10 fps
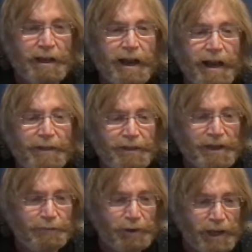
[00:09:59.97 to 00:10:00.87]
And I think
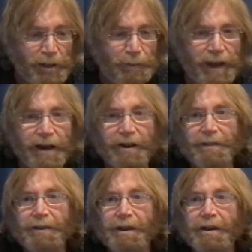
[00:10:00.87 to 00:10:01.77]
if we help out, I
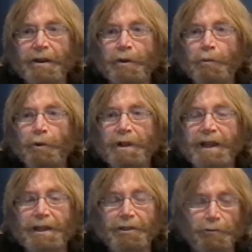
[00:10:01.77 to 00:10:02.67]
think we'll get